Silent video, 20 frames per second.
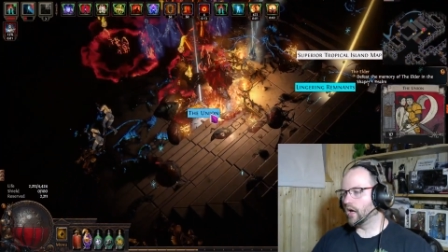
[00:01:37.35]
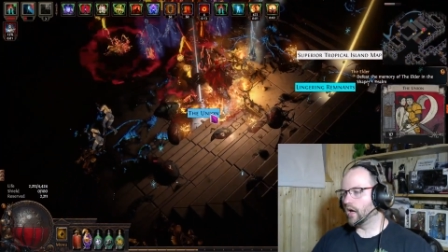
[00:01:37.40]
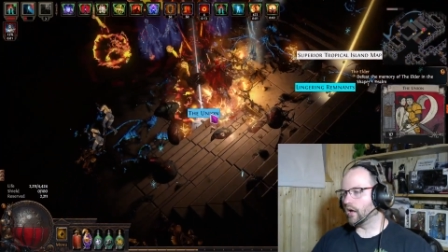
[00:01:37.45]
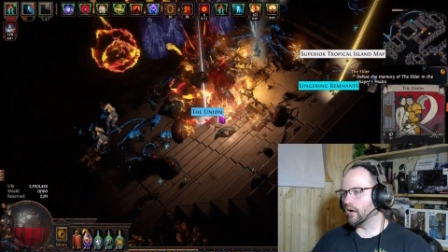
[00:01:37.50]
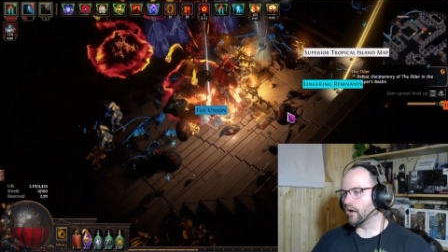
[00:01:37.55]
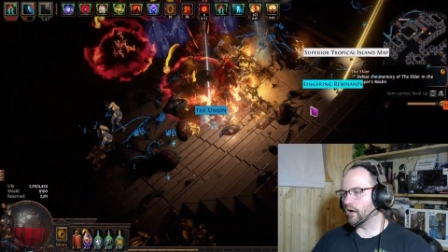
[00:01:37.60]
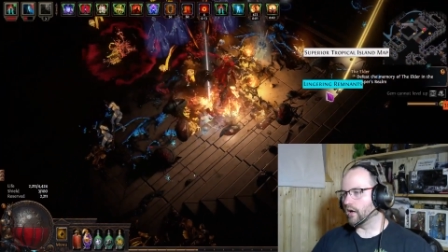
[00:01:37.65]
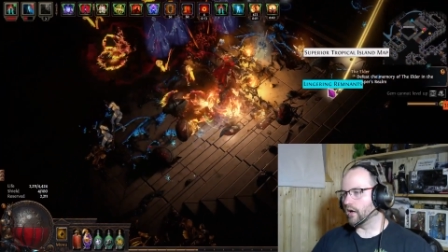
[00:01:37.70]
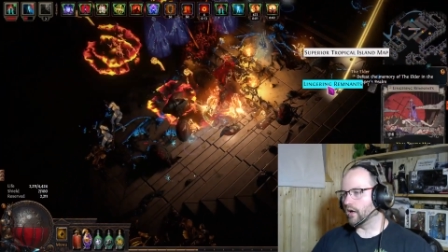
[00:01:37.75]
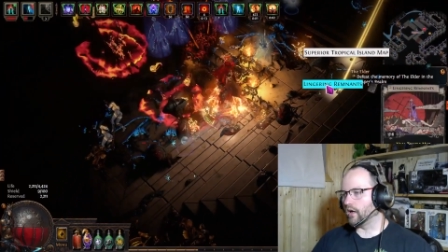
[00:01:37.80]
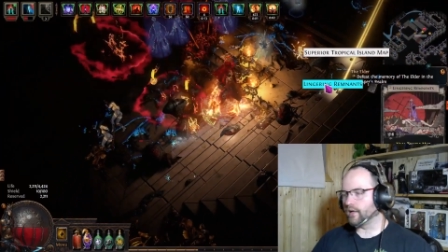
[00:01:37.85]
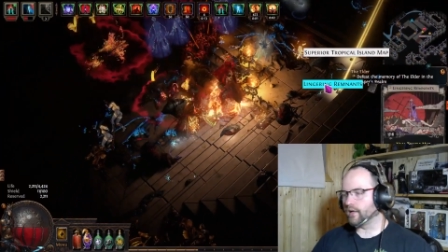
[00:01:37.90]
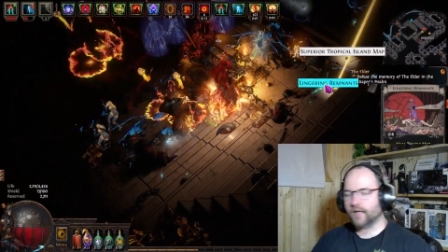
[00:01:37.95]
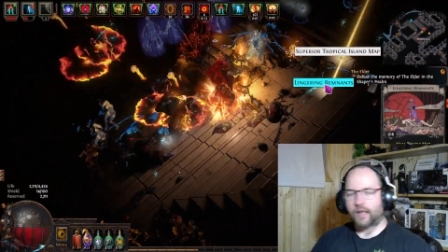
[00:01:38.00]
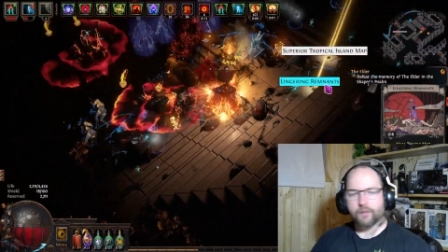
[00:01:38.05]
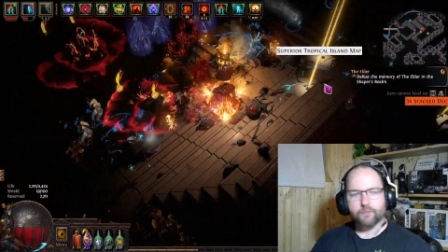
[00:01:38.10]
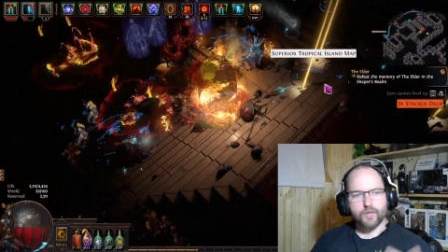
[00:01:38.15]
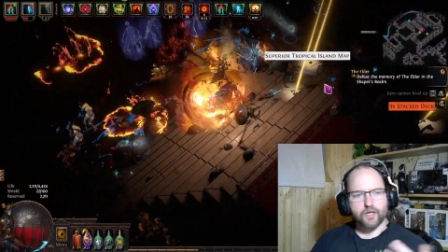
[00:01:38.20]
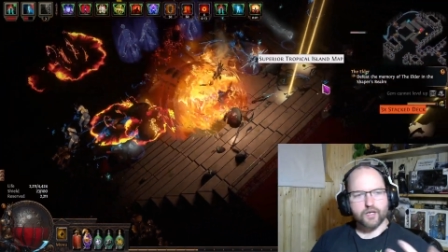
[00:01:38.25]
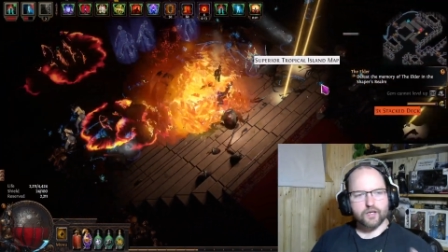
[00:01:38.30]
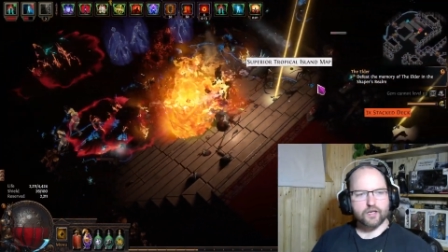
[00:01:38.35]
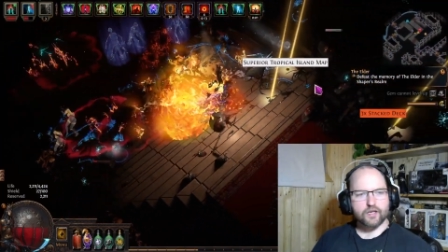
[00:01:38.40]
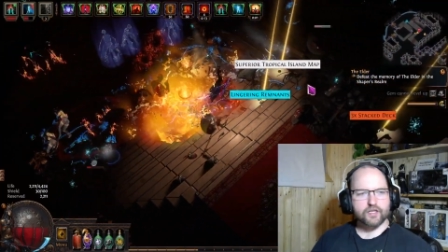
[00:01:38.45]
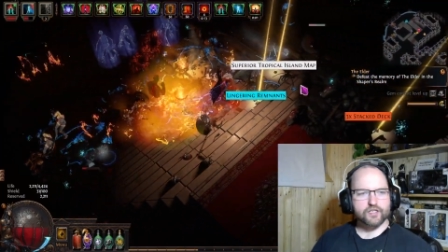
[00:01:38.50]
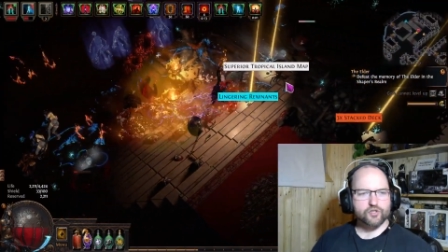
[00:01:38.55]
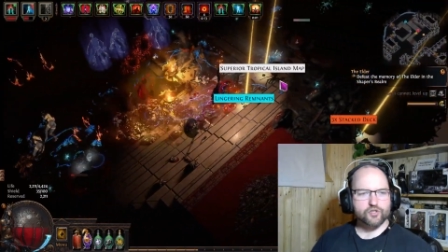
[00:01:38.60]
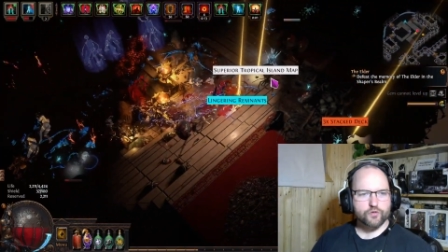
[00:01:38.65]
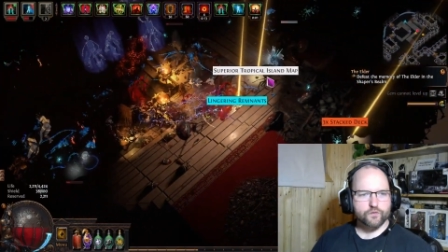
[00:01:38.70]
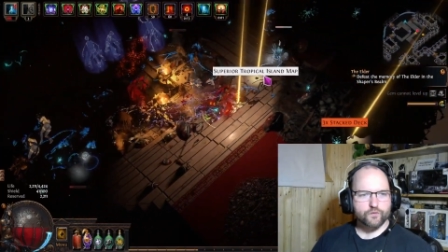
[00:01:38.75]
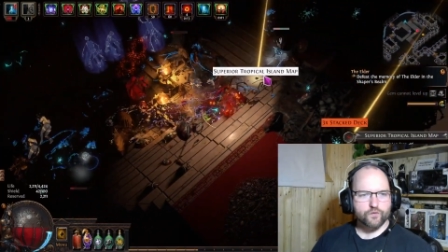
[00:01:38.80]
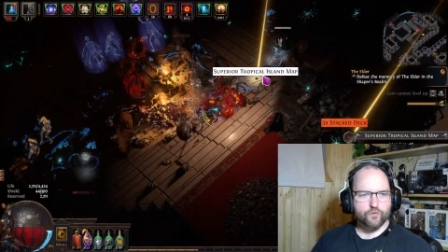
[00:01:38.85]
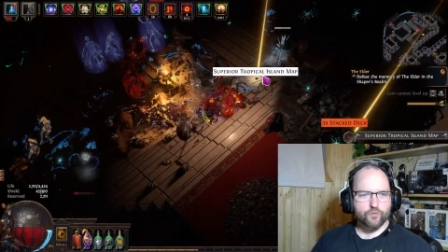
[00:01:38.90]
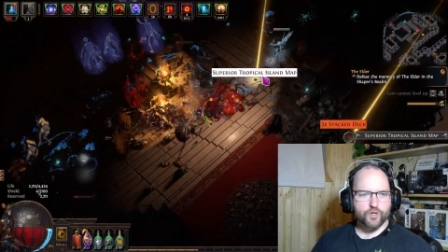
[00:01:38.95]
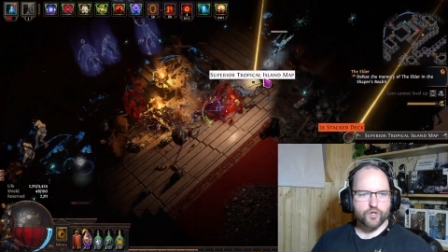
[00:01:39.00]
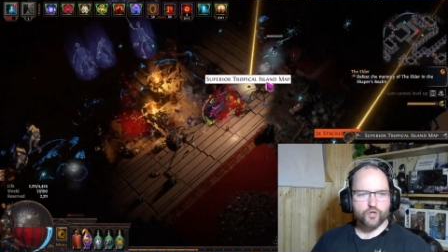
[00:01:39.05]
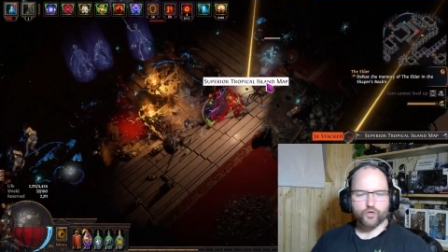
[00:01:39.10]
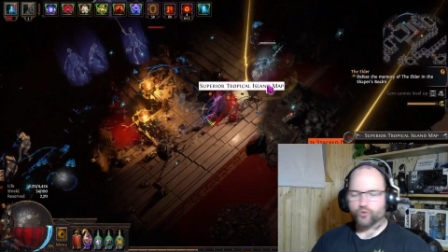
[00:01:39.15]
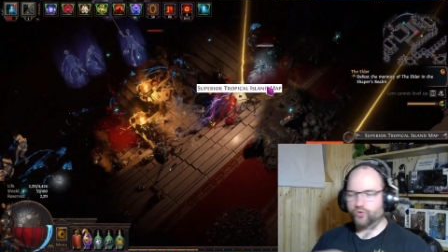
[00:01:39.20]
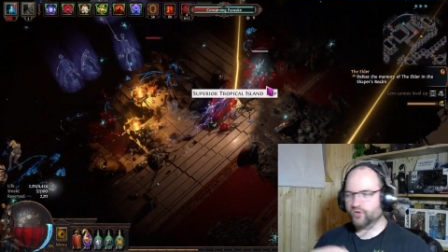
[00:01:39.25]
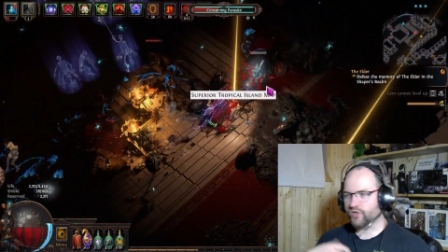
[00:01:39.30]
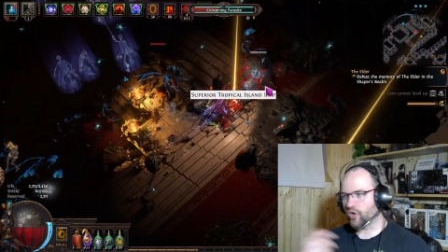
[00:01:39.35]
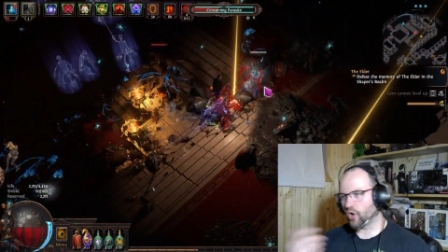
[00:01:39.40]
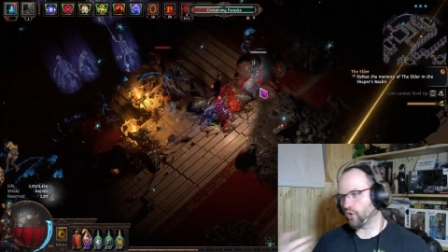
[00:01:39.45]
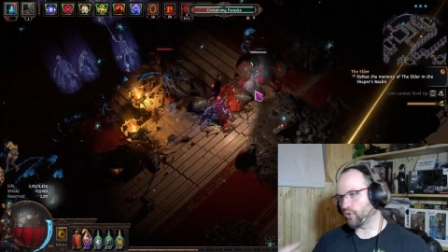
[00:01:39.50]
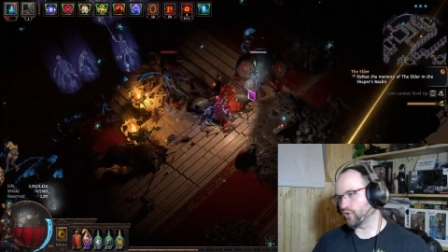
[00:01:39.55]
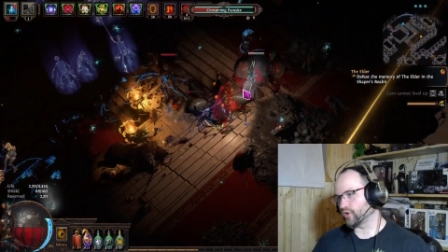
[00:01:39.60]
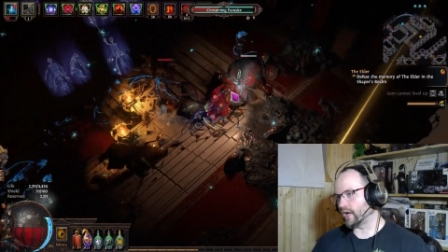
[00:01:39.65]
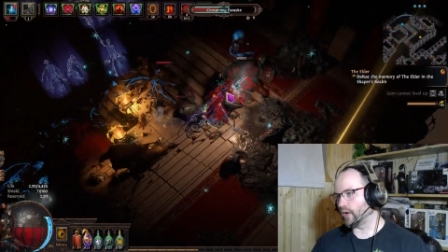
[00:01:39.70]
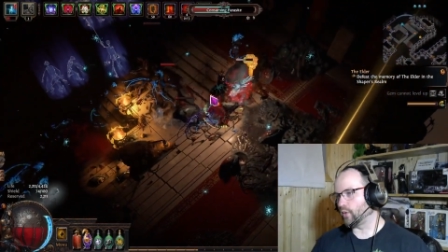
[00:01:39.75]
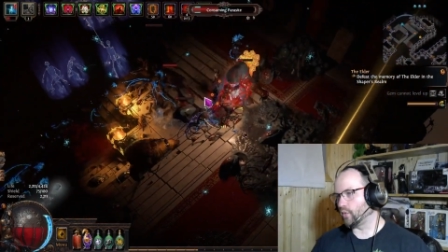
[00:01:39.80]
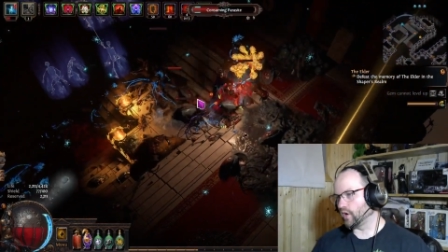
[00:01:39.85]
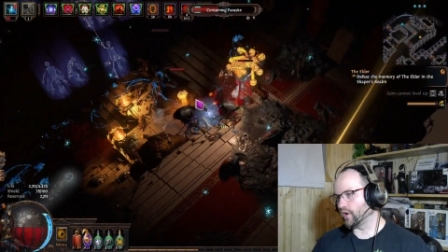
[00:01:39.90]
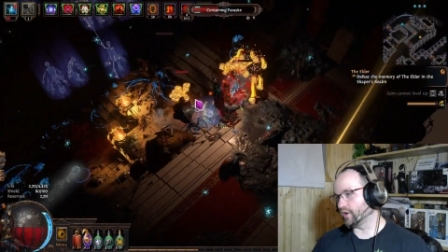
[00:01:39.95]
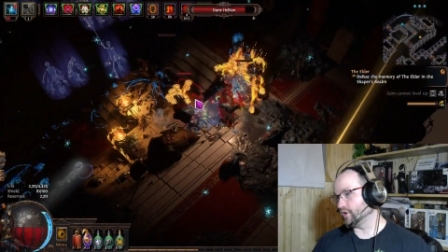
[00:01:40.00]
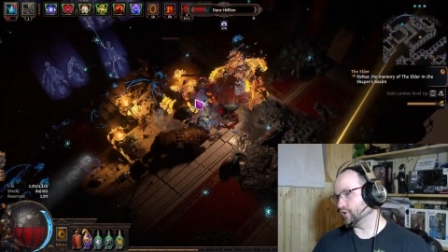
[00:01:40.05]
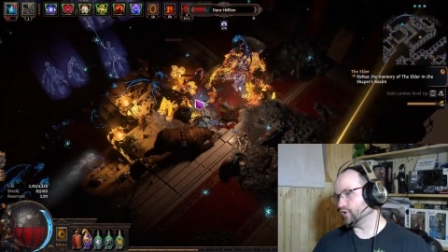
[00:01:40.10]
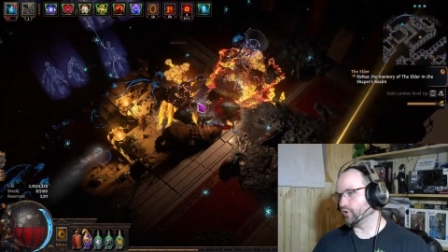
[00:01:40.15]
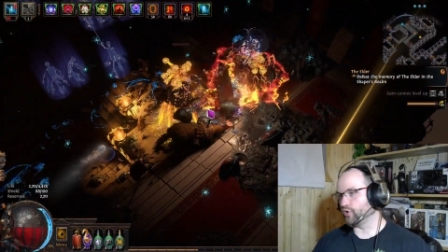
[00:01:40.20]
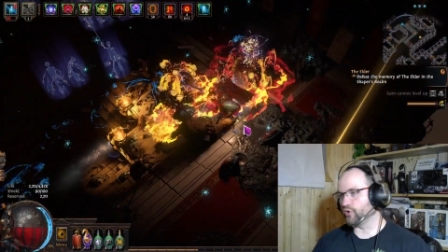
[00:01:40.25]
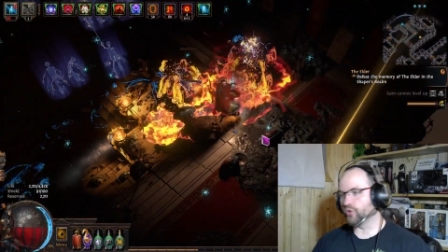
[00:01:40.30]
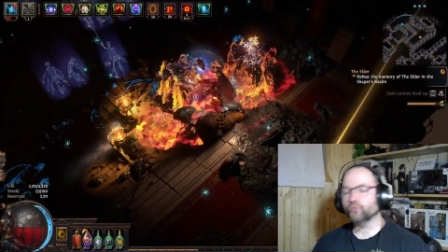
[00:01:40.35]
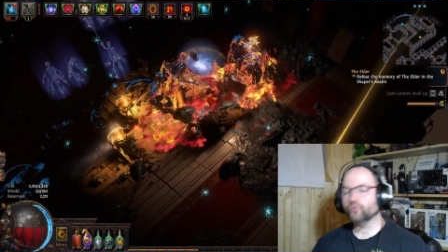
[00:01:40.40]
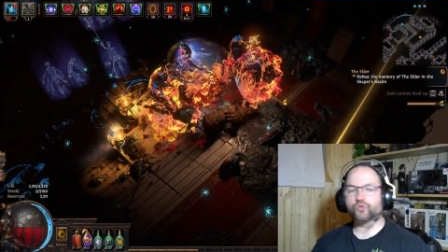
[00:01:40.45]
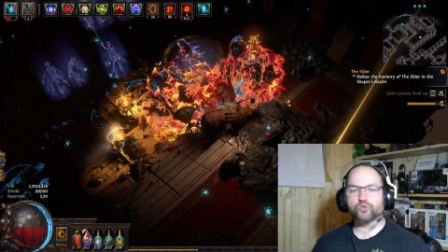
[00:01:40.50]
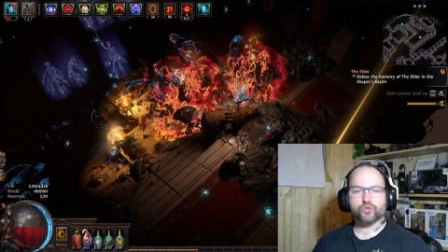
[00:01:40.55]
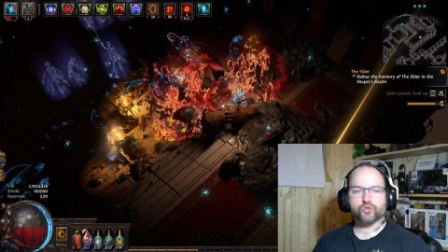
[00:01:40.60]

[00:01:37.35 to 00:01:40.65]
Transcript: that made it easier for me to use the auras I wanted to use.